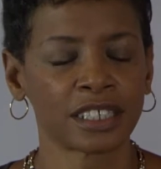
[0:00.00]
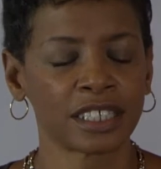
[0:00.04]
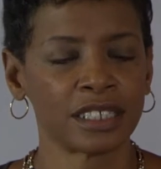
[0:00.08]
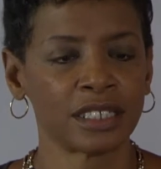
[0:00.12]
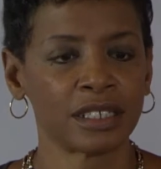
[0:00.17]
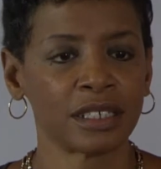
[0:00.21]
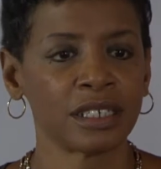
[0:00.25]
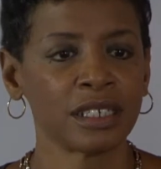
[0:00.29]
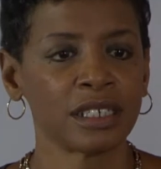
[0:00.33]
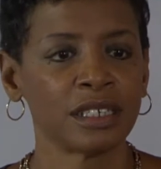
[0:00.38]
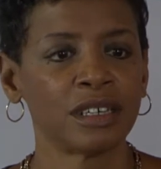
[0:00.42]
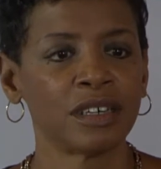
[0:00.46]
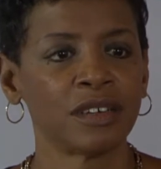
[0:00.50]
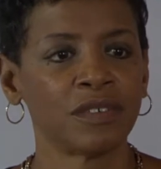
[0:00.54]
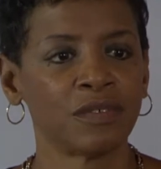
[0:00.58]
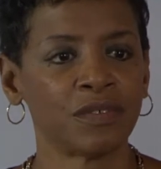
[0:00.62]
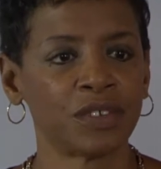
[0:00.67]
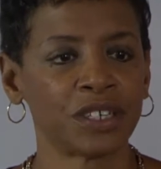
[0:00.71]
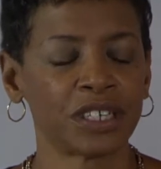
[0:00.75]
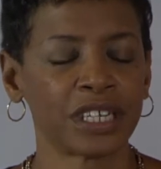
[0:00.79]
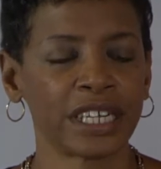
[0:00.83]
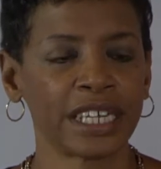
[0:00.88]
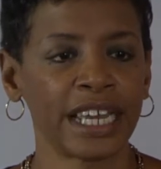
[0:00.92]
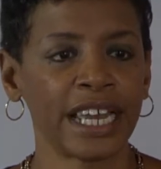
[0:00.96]
and
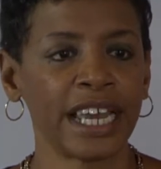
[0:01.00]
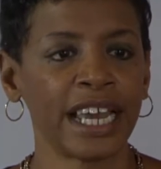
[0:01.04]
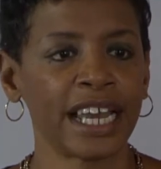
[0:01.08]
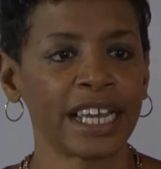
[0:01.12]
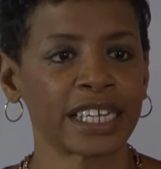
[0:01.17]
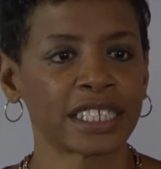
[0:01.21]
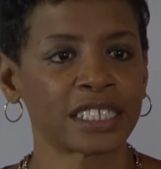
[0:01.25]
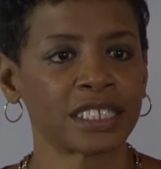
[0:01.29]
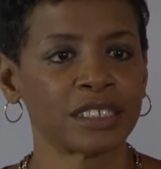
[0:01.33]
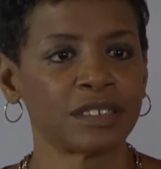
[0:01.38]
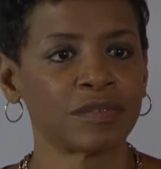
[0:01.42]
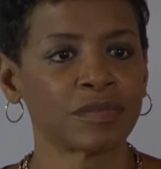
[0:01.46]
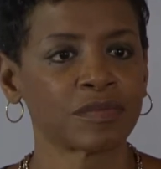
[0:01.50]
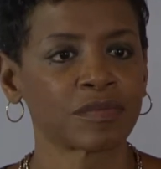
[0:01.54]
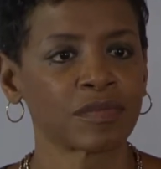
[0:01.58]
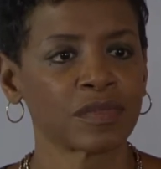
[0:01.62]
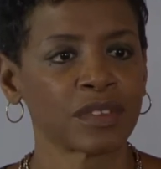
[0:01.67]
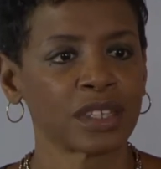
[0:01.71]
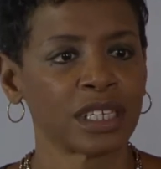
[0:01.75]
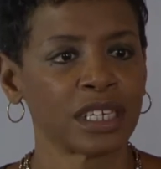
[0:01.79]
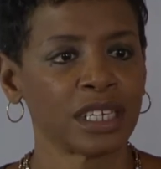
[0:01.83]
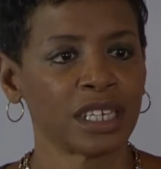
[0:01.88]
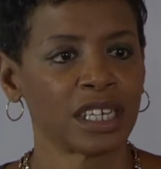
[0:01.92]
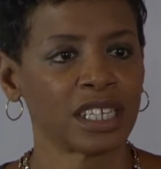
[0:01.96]
very active.
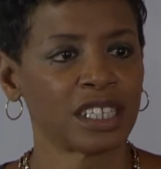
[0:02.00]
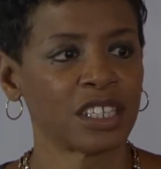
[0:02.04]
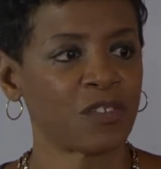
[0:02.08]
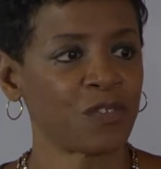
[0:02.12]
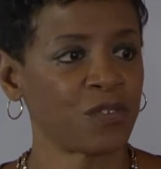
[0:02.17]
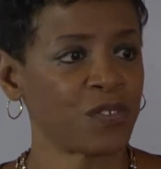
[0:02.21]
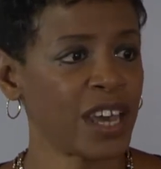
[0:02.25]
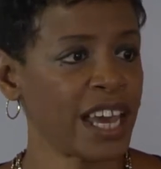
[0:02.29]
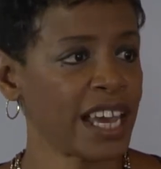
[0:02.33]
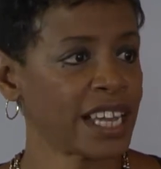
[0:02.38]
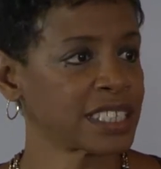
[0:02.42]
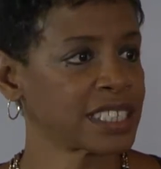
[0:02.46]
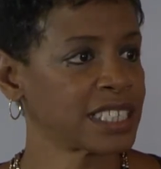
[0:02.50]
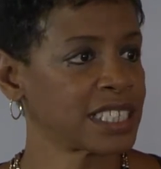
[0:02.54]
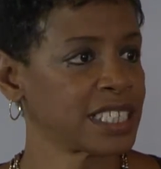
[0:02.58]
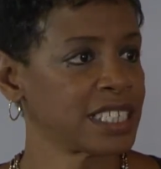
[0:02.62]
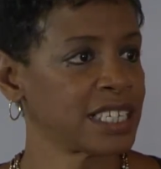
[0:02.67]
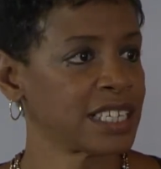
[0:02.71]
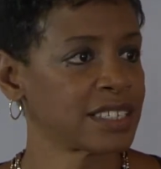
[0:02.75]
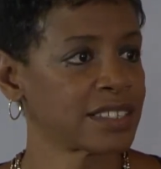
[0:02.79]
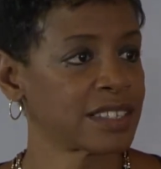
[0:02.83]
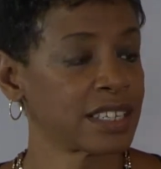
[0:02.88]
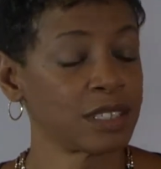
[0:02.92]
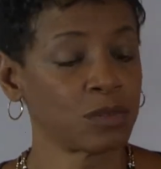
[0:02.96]
And the fact
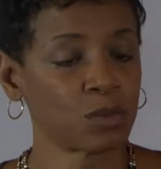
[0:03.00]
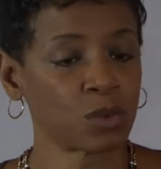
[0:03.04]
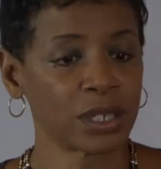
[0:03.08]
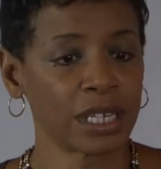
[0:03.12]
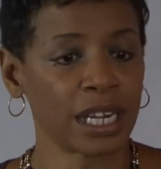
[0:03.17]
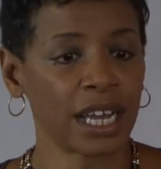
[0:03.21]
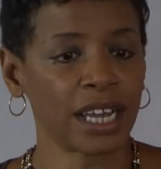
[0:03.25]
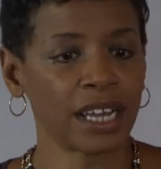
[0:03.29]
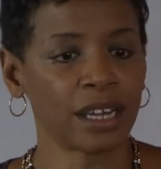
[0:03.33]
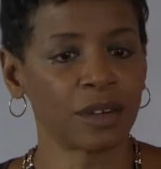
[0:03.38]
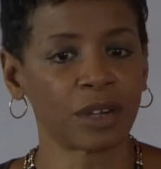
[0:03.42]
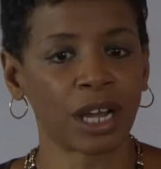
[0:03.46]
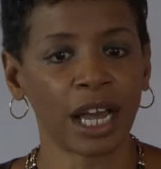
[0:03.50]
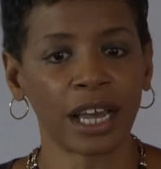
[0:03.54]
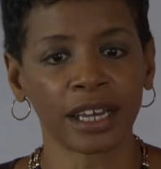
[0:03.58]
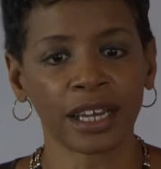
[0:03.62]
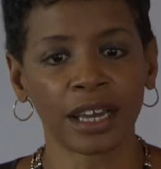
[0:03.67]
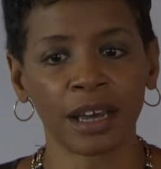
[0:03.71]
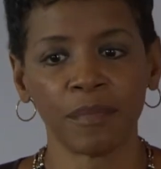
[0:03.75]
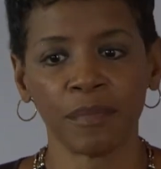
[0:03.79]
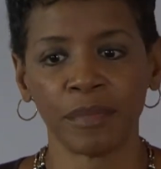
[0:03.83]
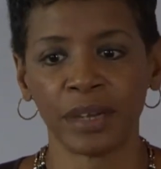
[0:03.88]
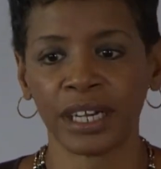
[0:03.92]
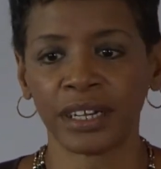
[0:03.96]
is, and when I
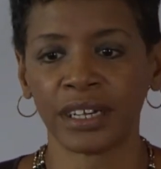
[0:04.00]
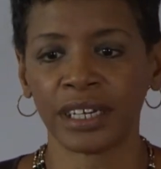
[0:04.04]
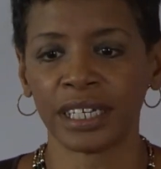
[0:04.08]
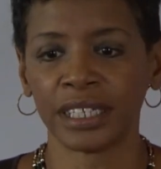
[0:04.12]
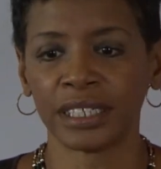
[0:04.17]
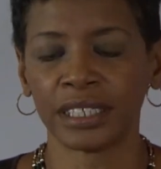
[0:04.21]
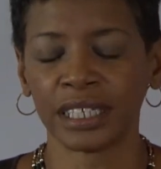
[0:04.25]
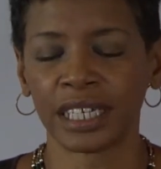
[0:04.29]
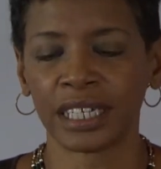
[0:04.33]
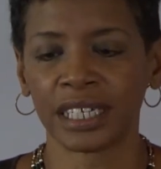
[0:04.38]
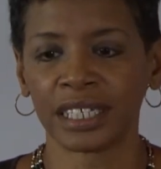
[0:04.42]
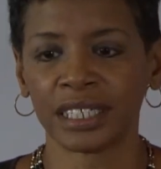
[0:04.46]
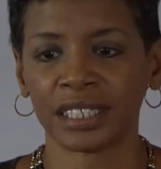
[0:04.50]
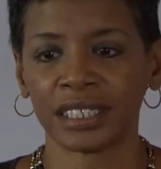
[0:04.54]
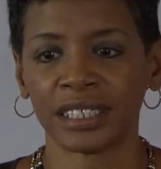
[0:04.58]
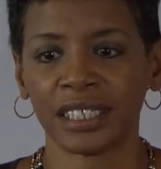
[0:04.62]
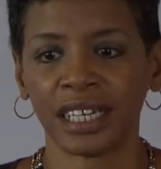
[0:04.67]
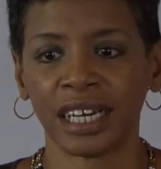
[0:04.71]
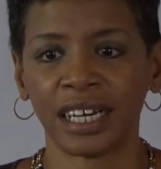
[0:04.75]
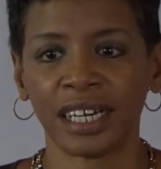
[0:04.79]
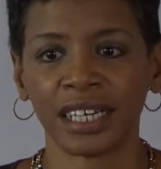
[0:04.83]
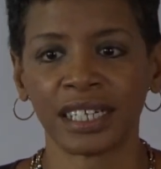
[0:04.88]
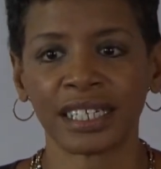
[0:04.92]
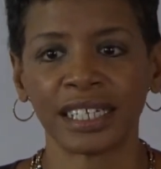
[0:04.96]
got married
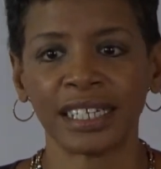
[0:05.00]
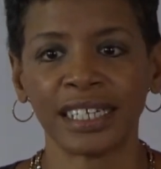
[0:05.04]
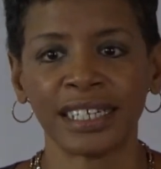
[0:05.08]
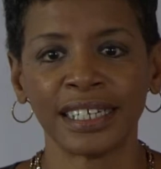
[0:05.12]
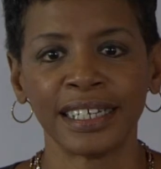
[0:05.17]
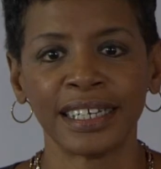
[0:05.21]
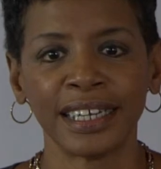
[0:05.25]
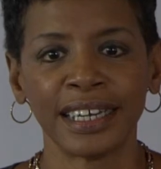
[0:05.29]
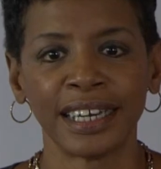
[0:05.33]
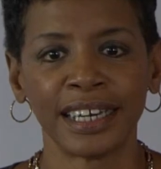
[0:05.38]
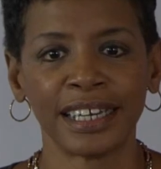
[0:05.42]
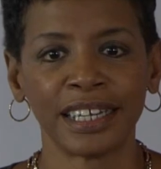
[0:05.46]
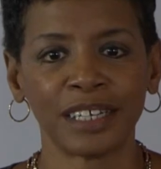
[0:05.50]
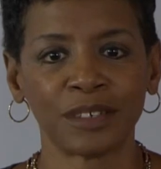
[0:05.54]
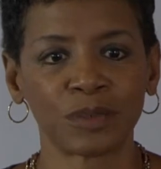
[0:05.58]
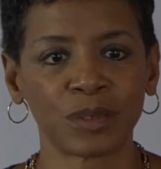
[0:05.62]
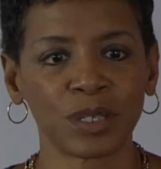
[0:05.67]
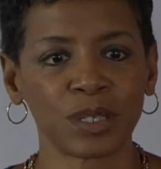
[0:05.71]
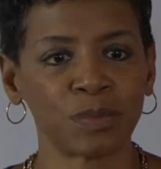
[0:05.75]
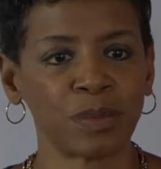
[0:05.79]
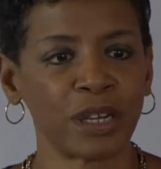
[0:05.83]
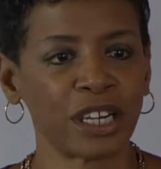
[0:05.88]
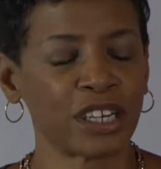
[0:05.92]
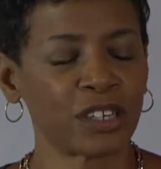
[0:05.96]
young and
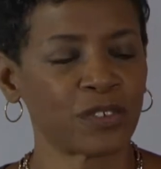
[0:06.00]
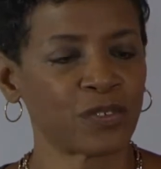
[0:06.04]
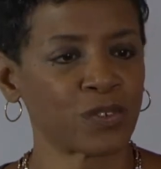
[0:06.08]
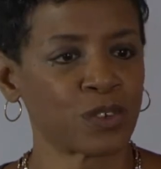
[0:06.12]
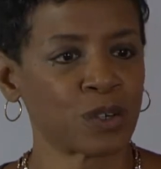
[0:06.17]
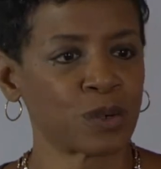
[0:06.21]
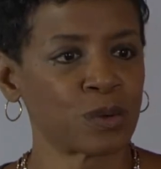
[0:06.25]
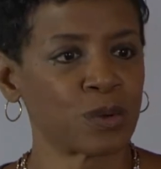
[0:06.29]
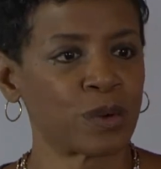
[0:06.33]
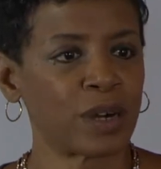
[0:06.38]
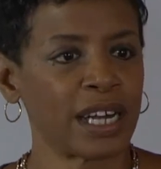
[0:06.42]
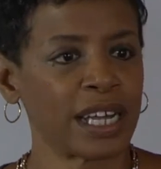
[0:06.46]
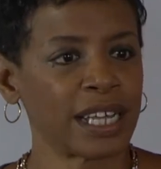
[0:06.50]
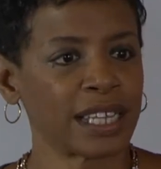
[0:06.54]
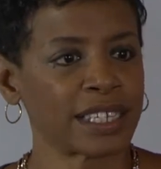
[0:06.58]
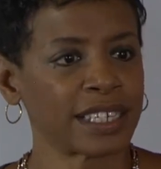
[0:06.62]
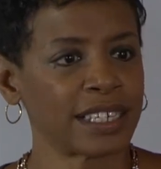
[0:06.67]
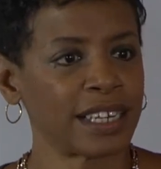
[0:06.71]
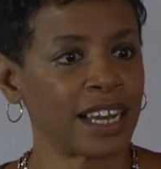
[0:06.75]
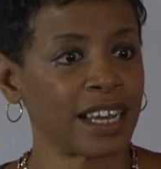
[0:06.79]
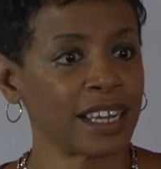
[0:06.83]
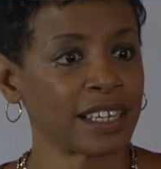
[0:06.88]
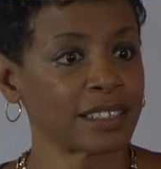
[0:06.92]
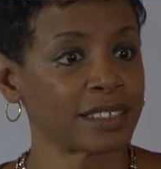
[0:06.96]
was married for a while,
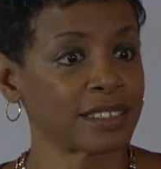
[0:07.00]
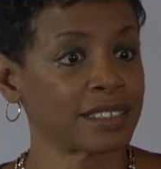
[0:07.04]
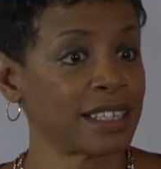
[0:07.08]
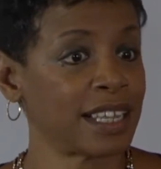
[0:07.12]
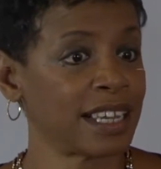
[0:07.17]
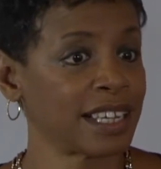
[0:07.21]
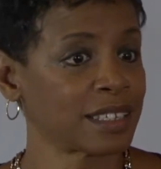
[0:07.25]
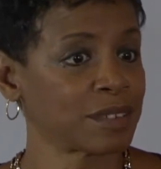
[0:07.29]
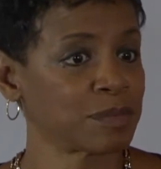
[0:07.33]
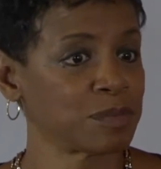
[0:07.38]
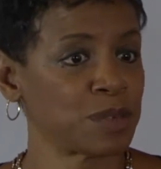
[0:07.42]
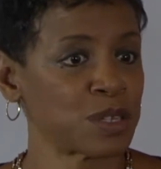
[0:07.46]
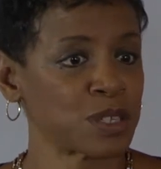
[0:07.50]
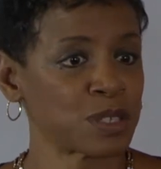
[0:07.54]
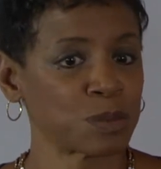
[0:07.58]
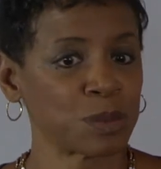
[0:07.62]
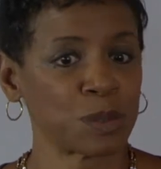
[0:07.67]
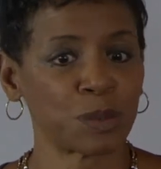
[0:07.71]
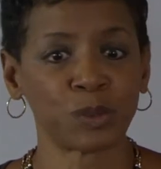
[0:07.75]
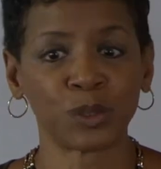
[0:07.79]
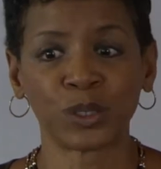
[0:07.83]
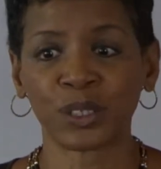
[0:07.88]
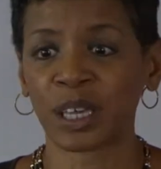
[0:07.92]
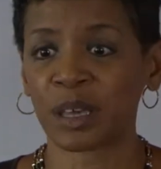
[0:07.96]
and I, like most
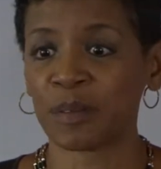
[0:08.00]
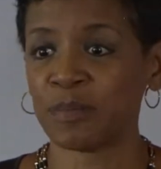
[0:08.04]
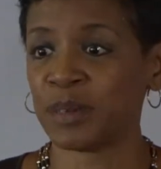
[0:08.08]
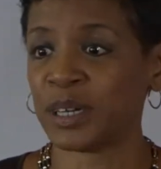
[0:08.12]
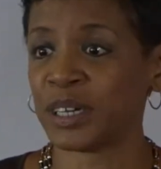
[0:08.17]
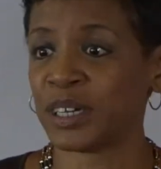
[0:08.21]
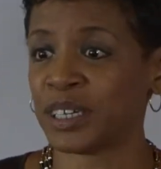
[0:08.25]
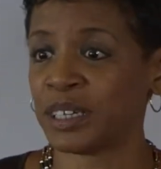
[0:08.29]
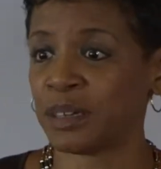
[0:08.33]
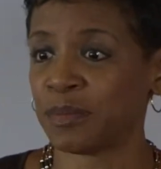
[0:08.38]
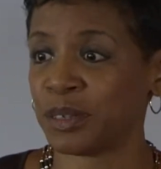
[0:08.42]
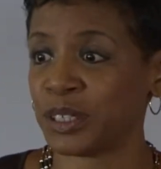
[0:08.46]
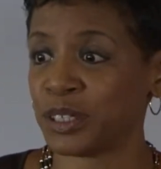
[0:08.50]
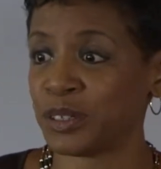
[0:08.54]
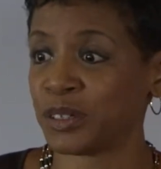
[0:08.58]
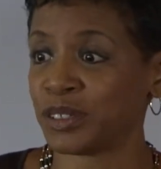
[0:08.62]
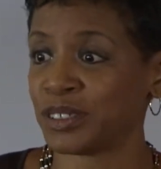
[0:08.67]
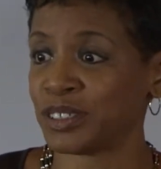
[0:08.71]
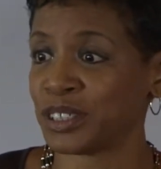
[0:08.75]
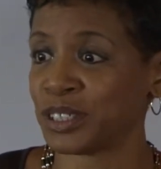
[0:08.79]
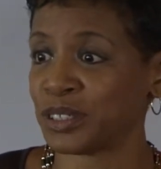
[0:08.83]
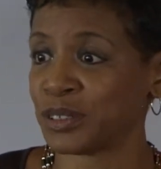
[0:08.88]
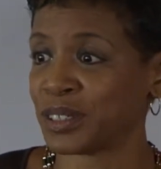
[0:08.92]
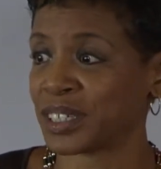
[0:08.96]
people who get married, I mean, you
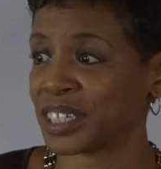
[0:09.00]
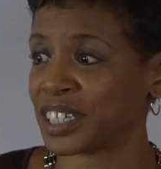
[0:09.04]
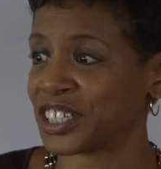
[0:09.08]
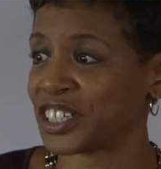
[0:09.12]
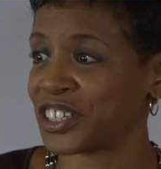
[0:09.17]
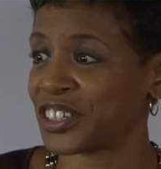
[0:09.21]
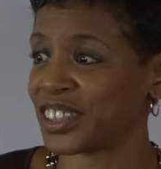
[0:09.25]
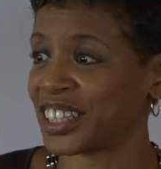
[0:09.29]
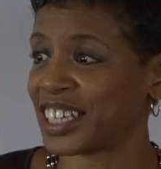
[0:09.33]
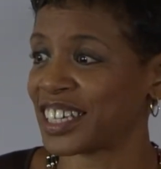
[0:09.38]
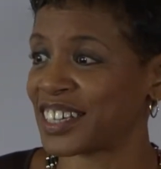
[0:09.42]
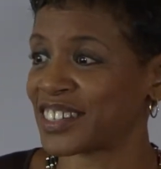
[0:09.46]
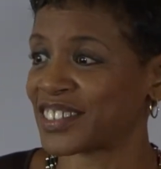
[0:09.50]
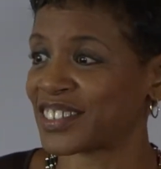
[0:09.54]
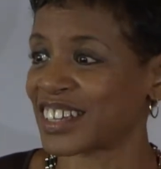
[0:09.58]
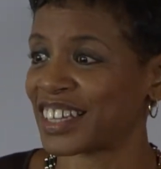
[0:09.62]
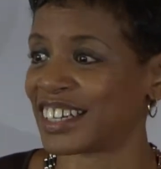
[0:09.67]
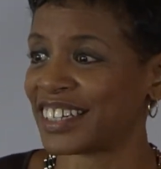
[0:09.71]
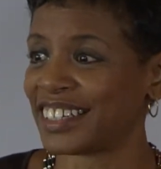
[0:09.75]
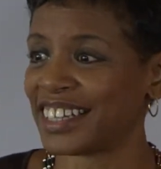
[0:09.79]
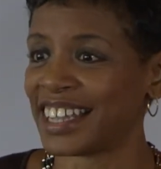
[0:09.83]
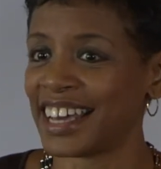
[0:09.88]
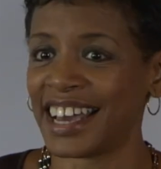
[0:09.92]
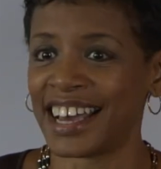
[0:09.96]
do it because you think it's
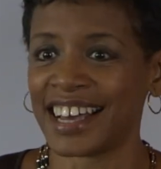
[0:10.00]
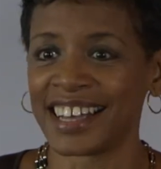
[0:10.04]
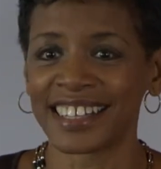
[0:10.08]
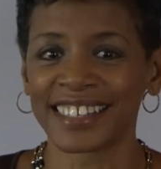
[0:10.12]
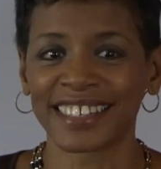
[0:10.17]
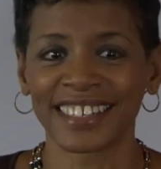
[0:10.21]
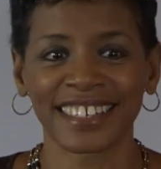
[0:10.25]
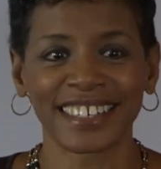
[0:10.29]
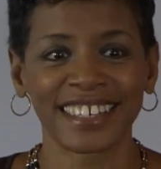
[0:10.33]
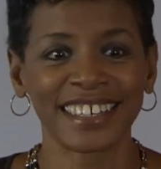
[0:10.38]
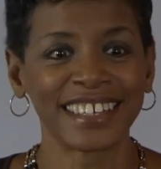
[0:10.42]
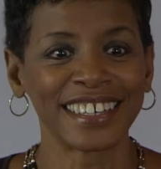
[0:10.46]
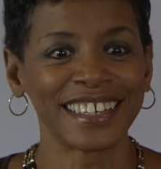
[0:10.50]
going to last,